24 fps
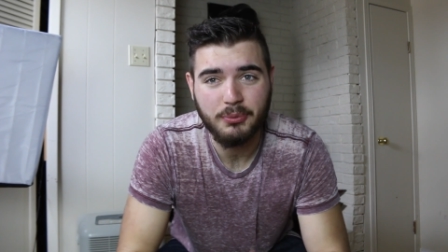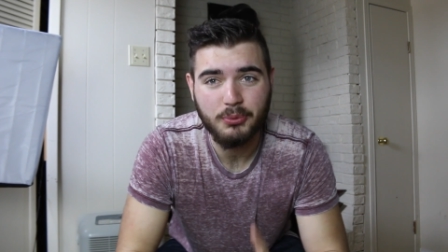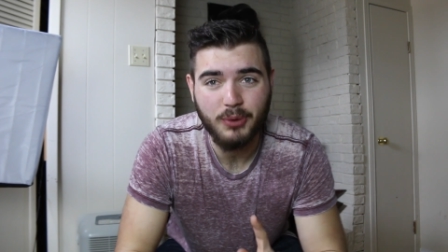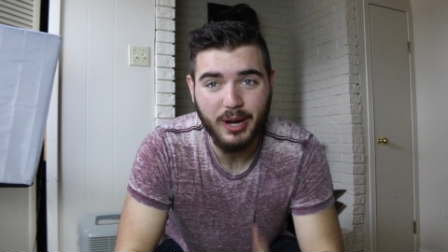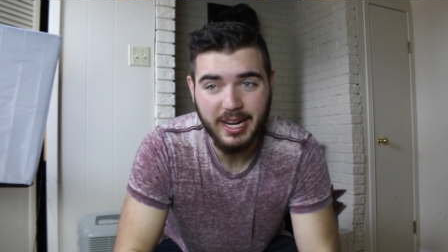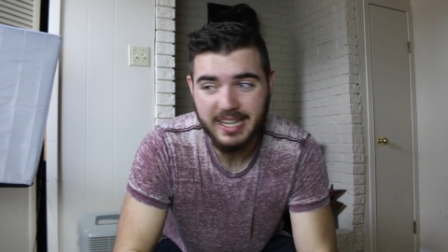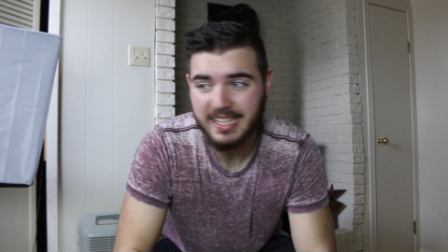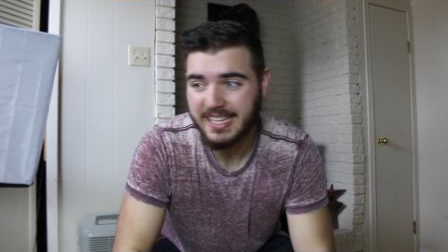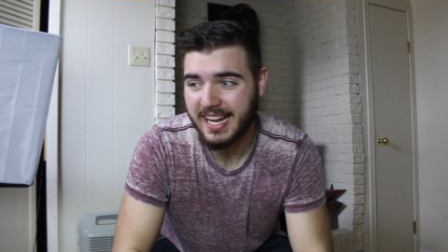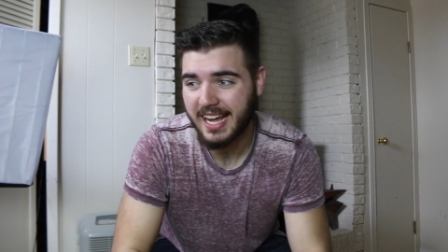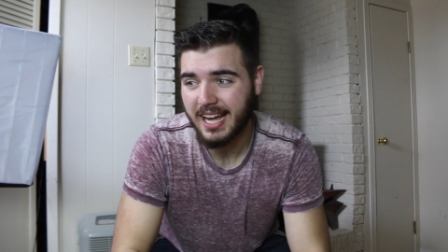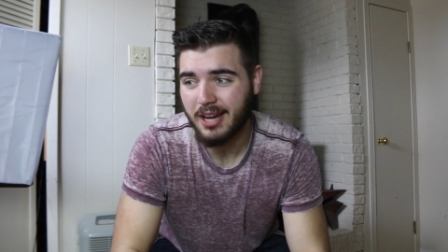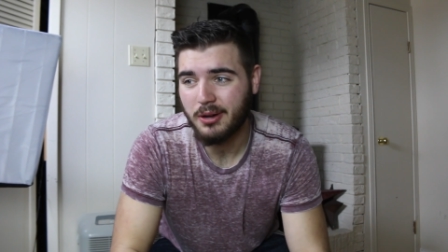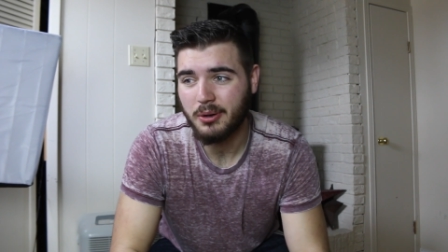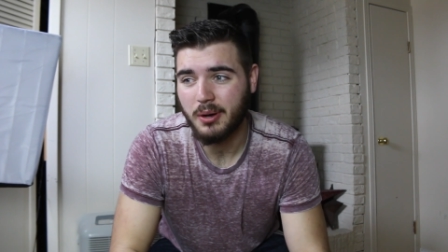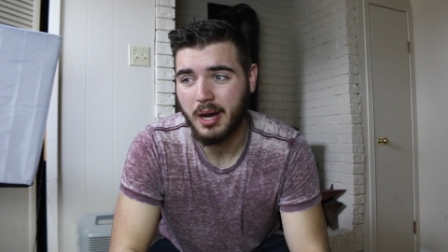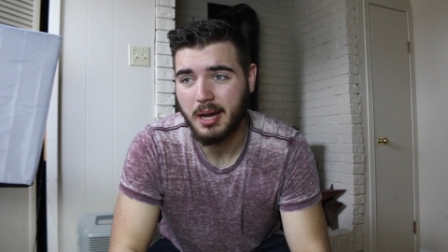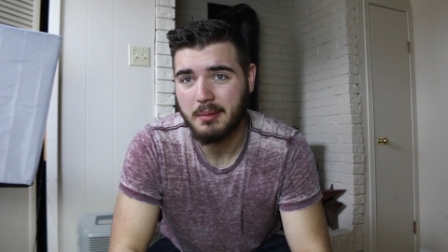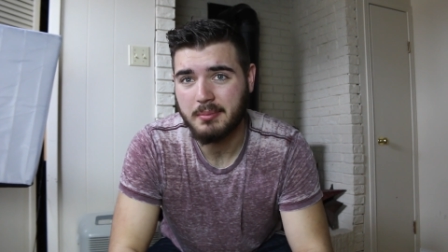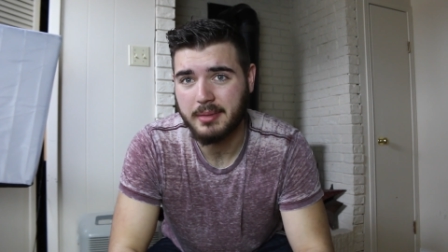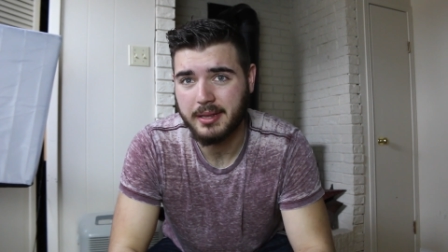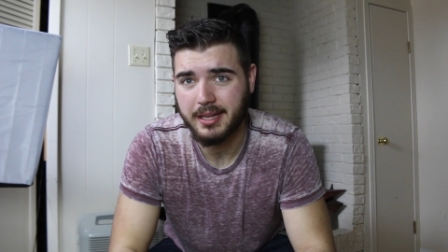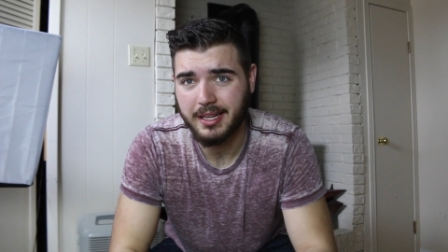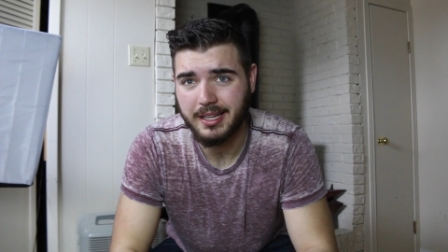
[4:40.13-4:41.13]
right now
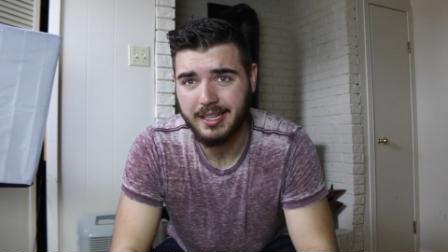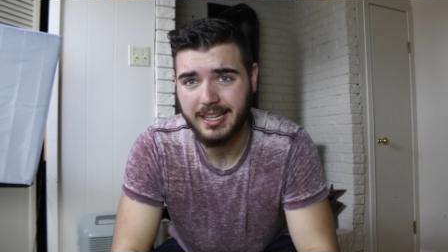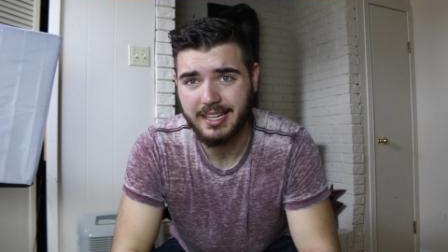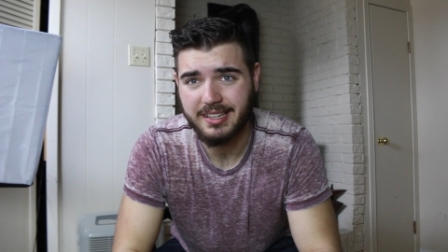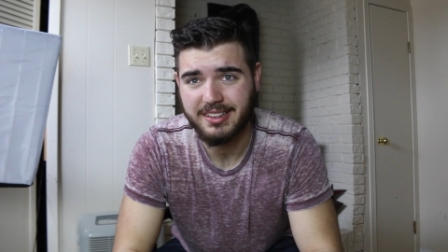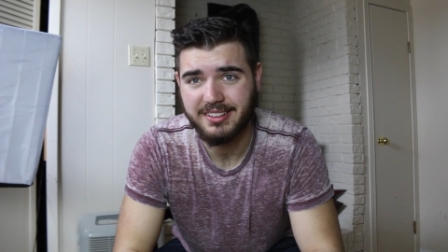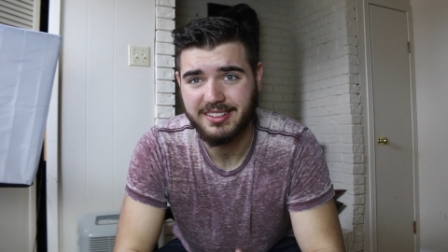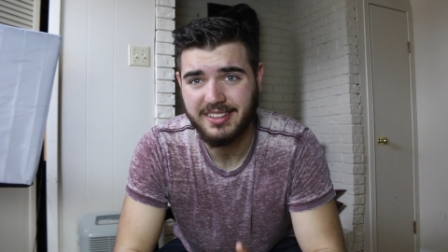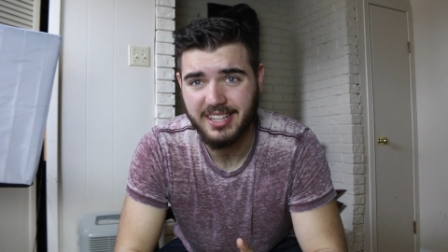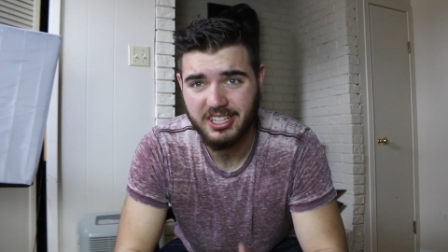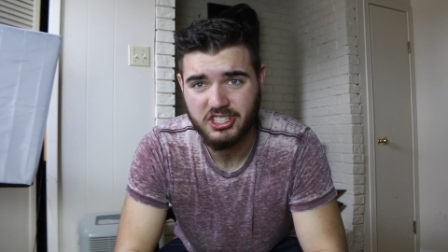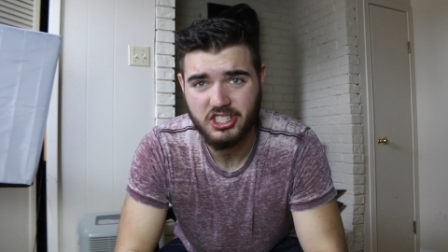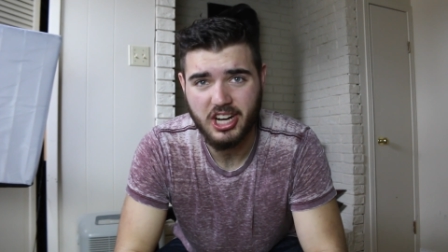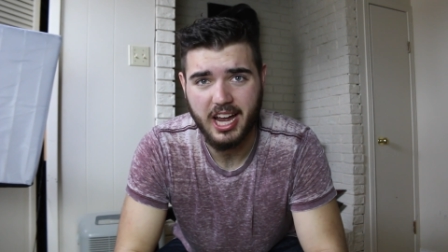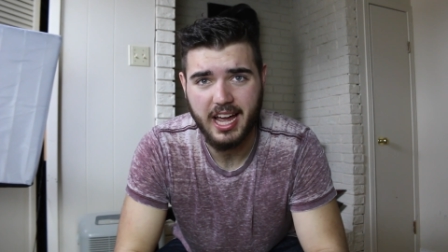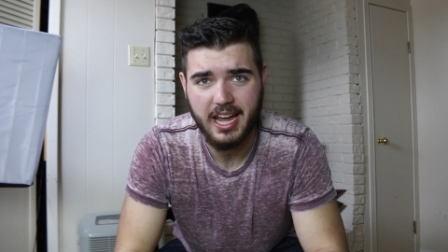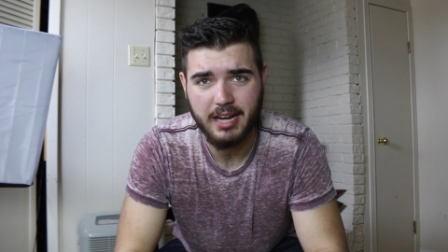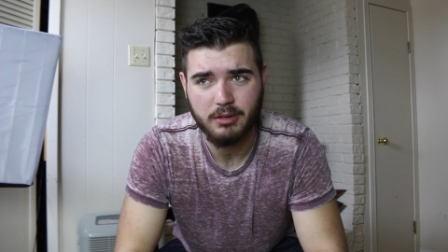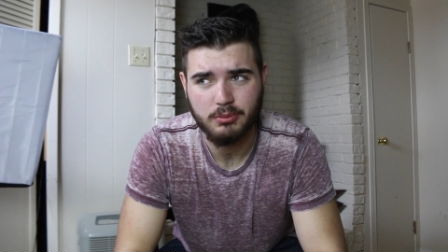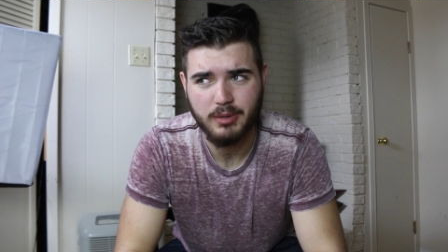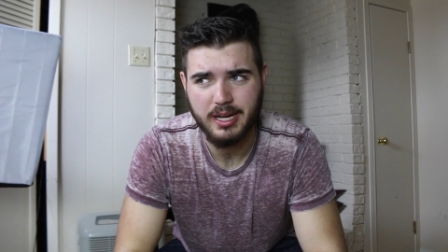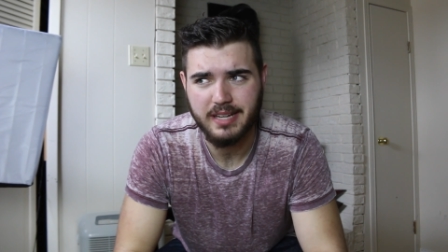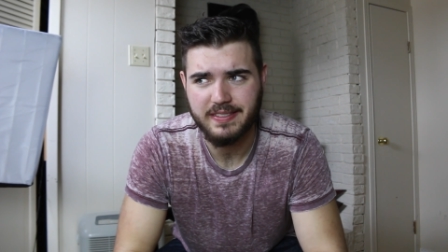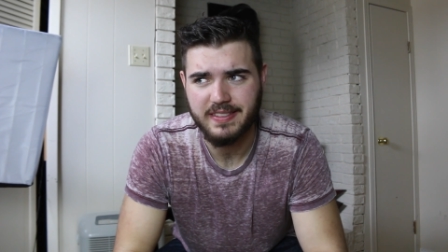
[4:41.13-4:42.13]
I'm selling at such a
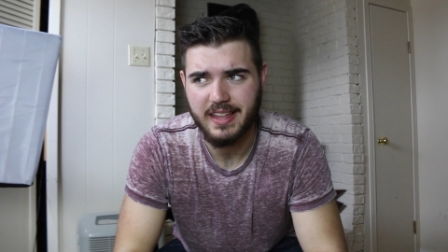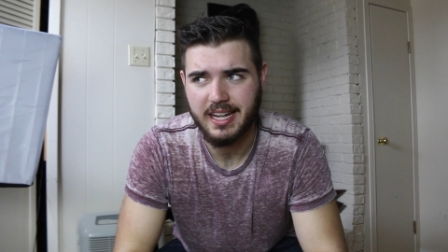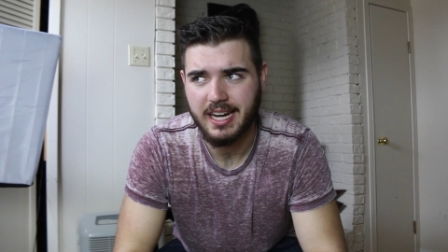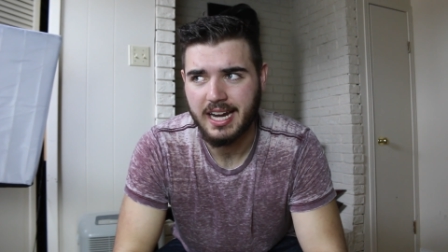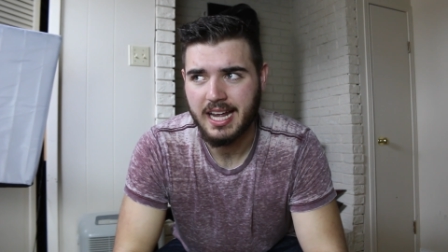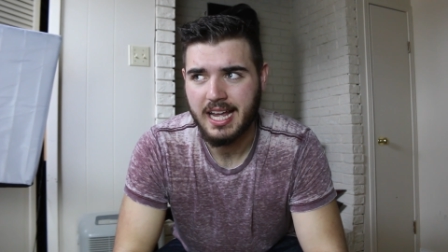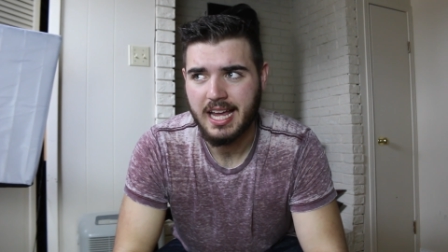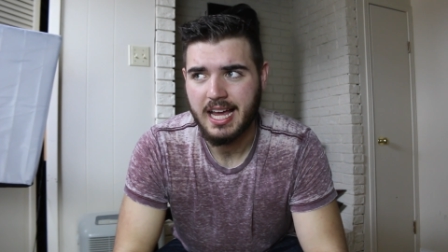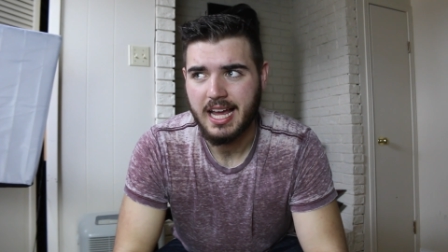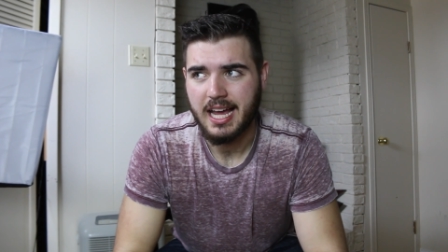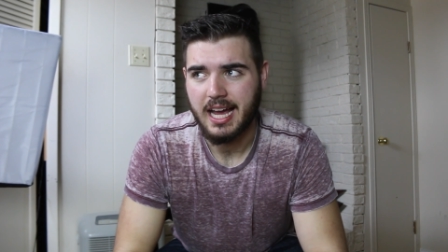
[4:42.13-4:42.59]
high rate that